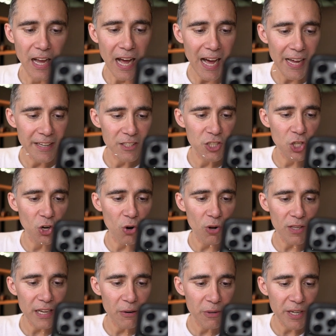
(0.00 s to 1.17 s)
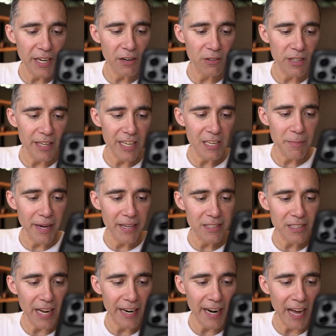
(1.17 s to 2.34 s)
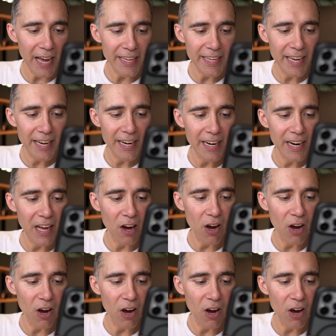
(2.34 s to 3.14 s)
and scroll down here on the image, and I can